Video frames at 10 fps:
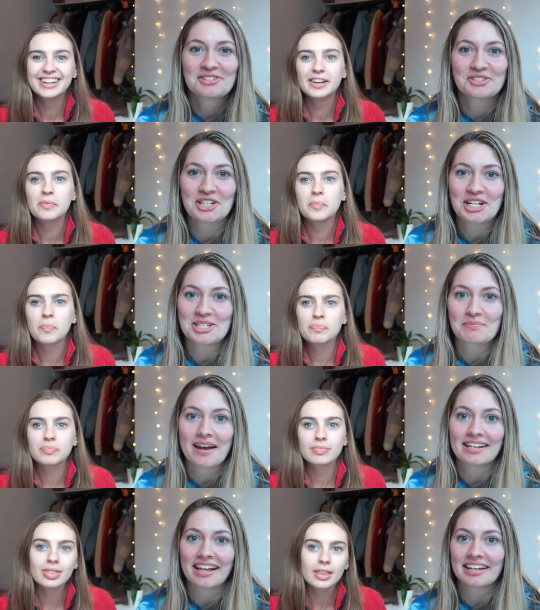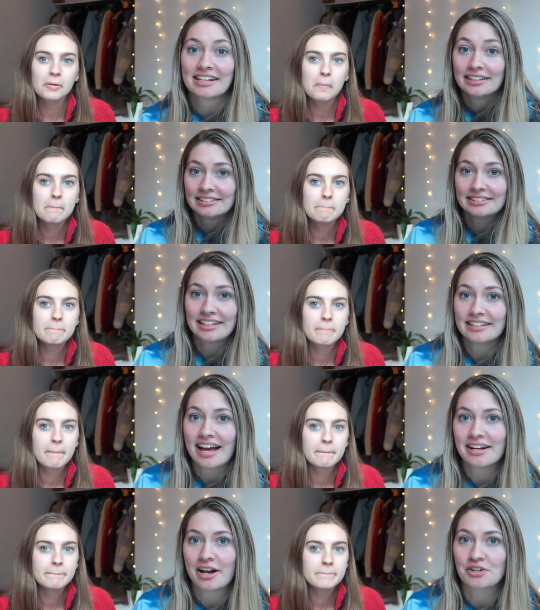Speaker 1: so she needs to pay like
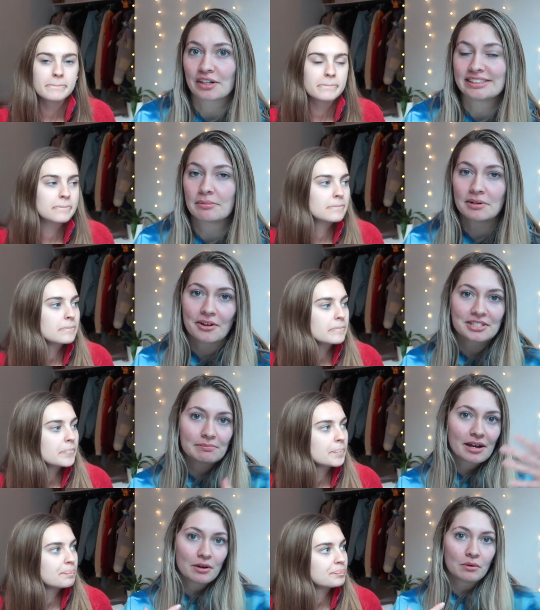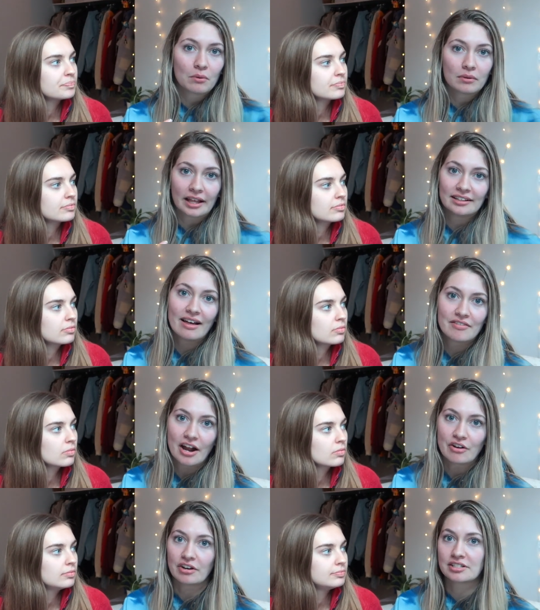900 someone else could pay like
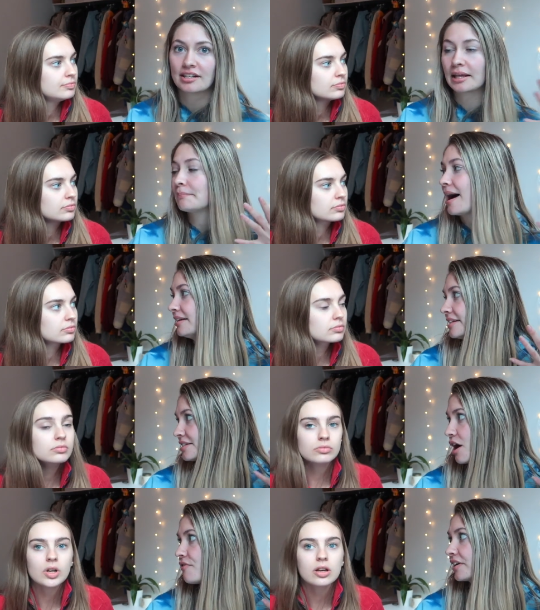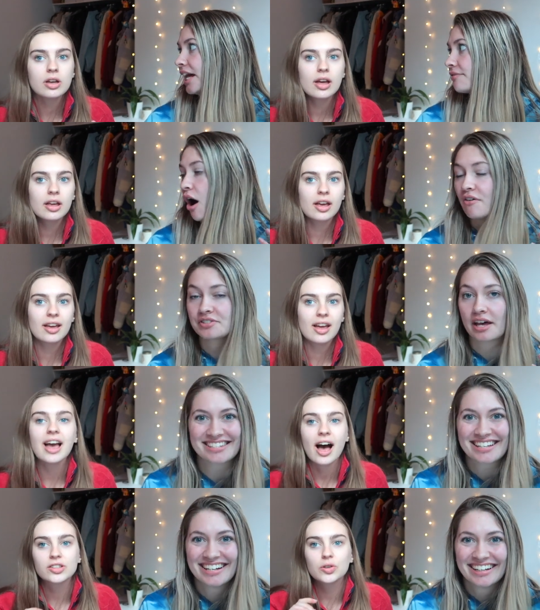1100 to like balance it off and kind of offset
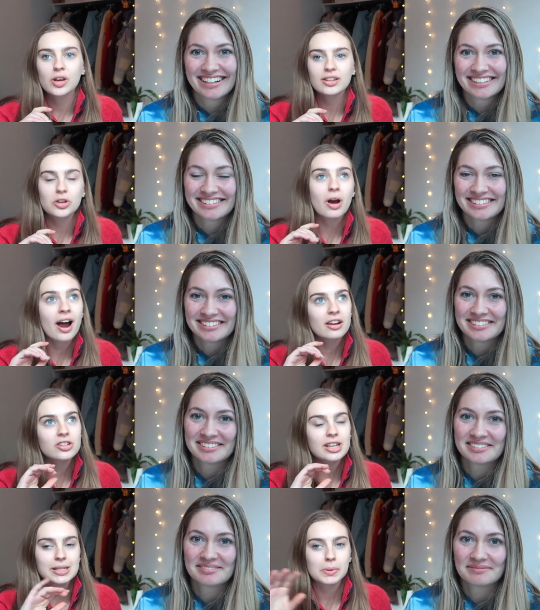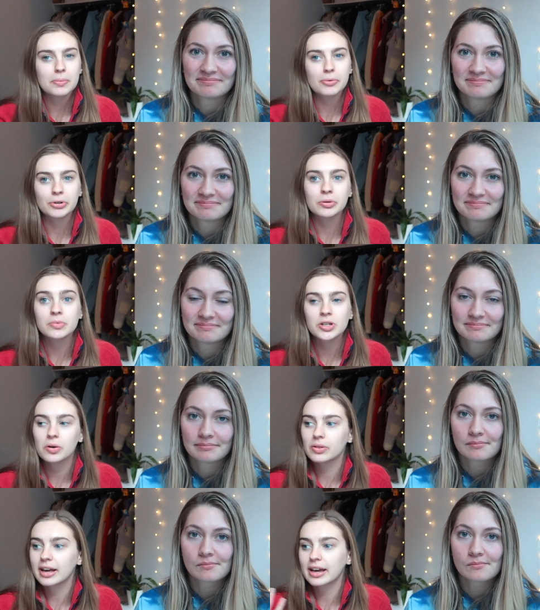yeah
Speaker 2: so you, you kind of just like split up the room
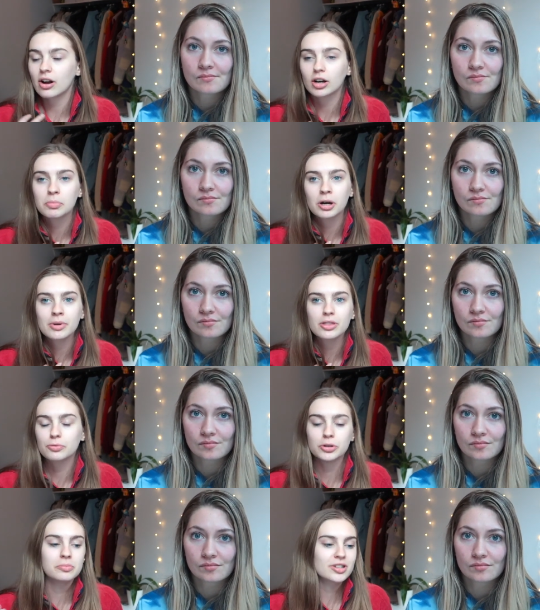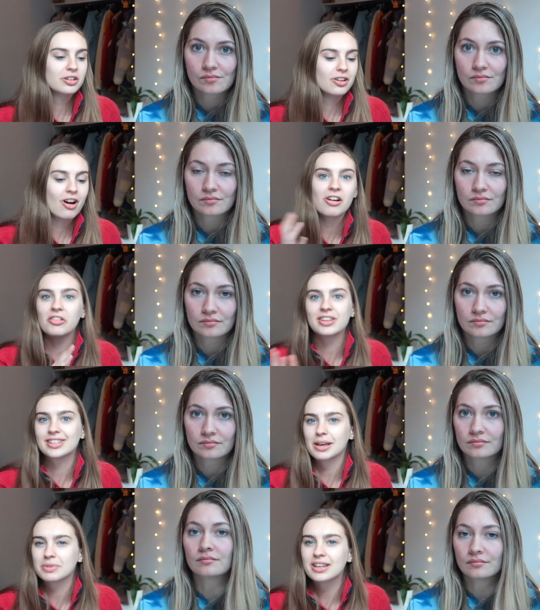so like in our apartment the rooms are not all the same